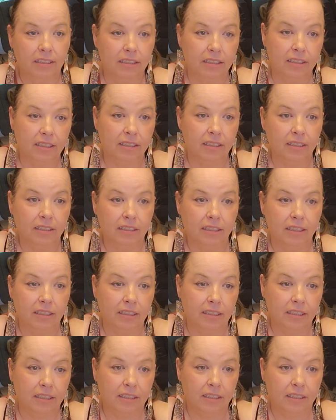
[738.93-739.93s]

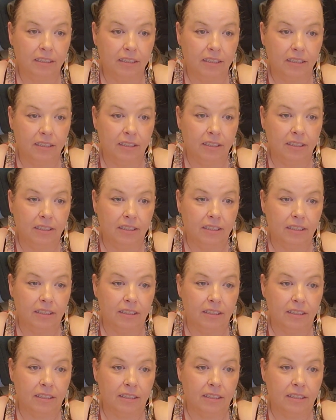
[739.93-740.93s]

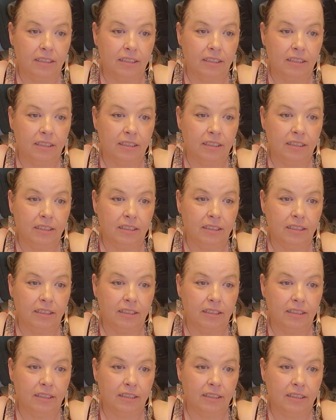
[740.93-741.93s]

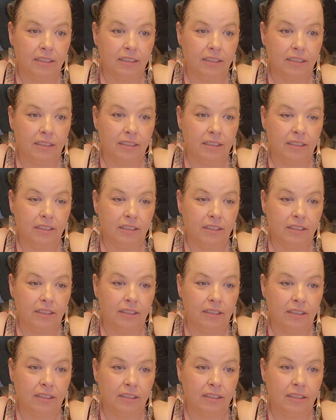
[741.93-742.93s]

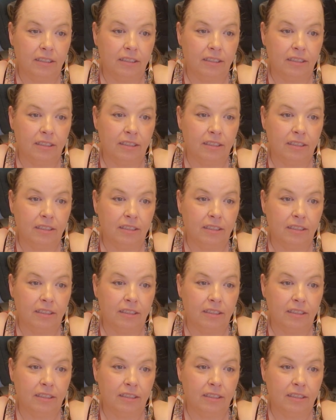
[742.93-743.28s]
(no one is talking)